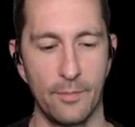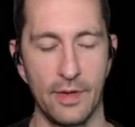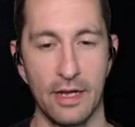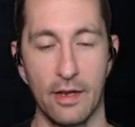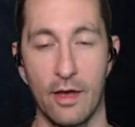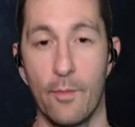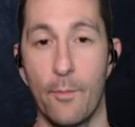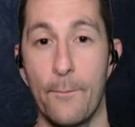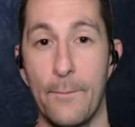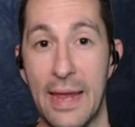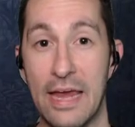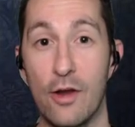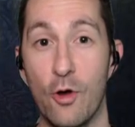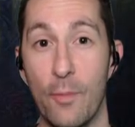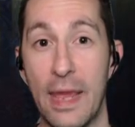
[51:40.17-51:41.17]
but
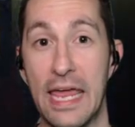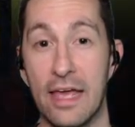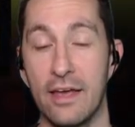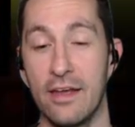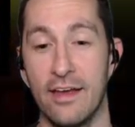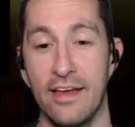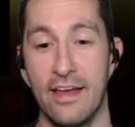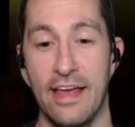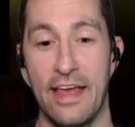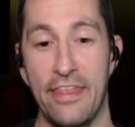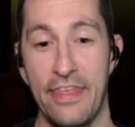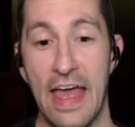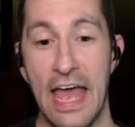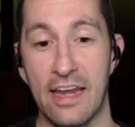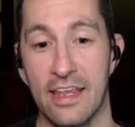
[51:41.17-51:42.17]
man, oh man,
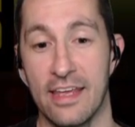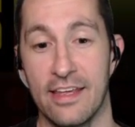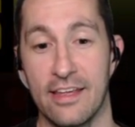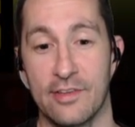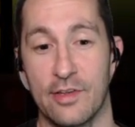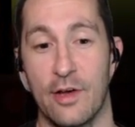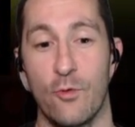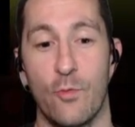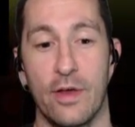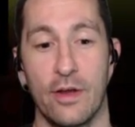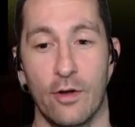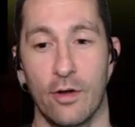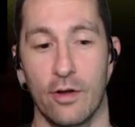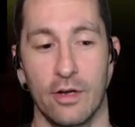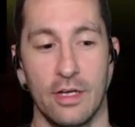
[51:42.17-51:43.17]
that is a
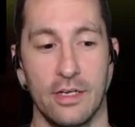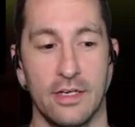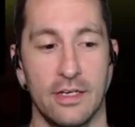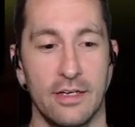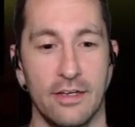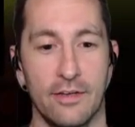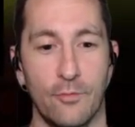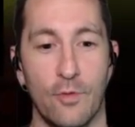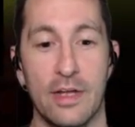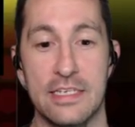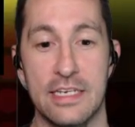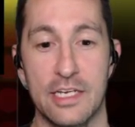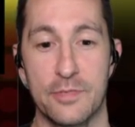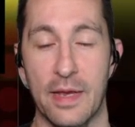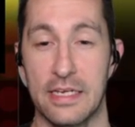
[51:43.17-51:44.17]
winner.
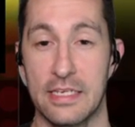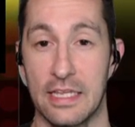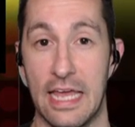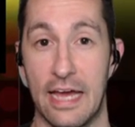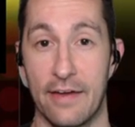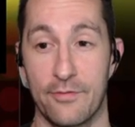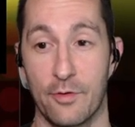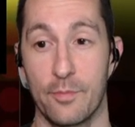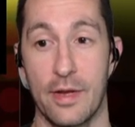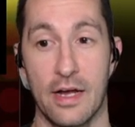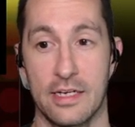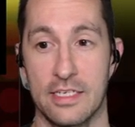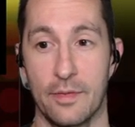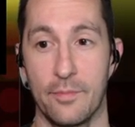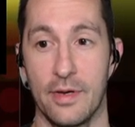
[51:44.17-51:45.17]
Wasn't expecting that for
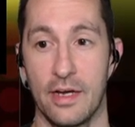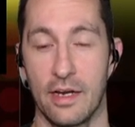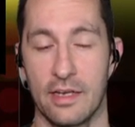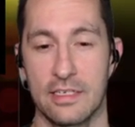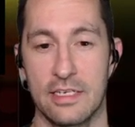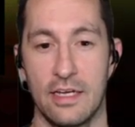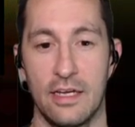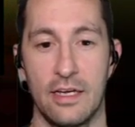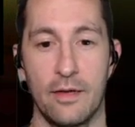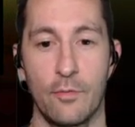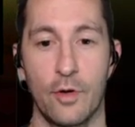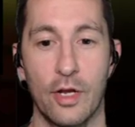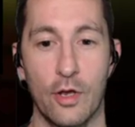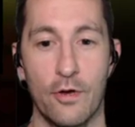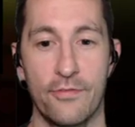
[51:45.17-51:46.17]
Boxing Bugs. We're
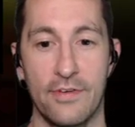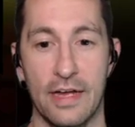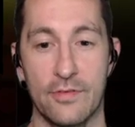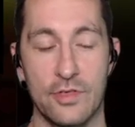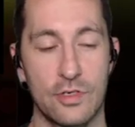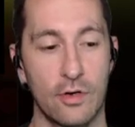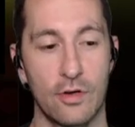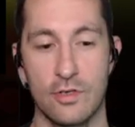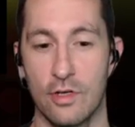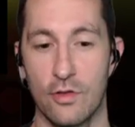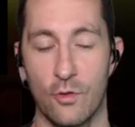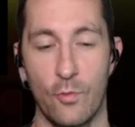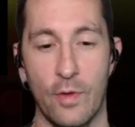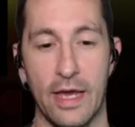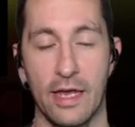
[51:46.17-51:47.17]
gonna go 5 stars
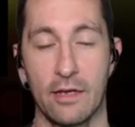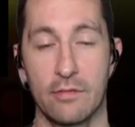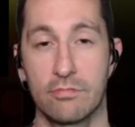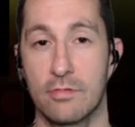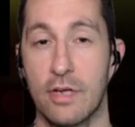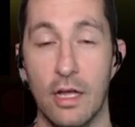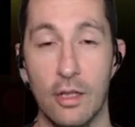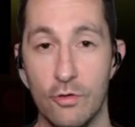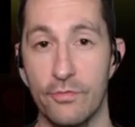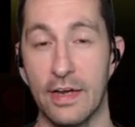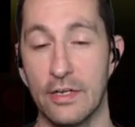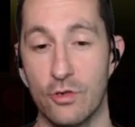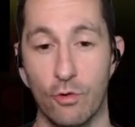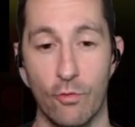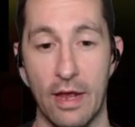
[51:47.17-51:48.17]
all the way. Color
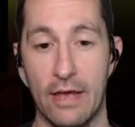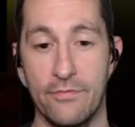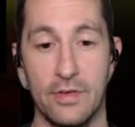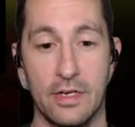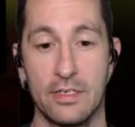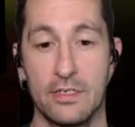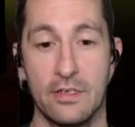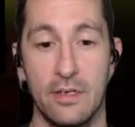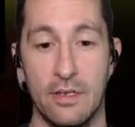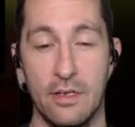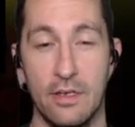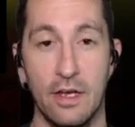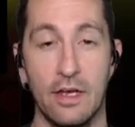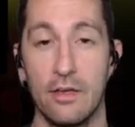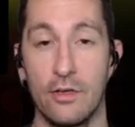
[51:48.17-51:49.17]
vector graphics,
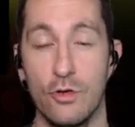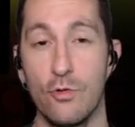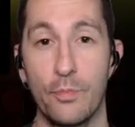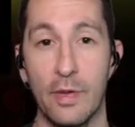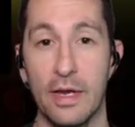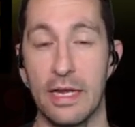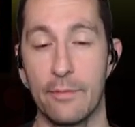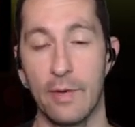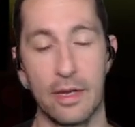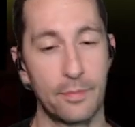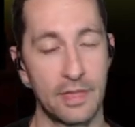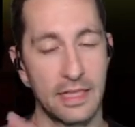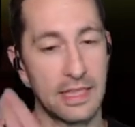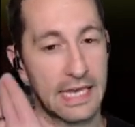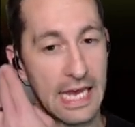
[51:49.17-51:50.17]
new way to
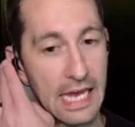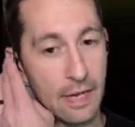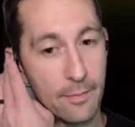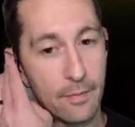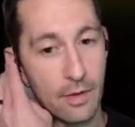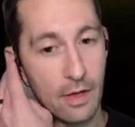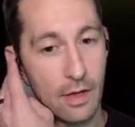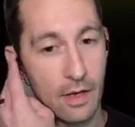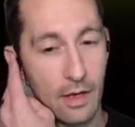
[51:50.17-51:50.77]
play the game.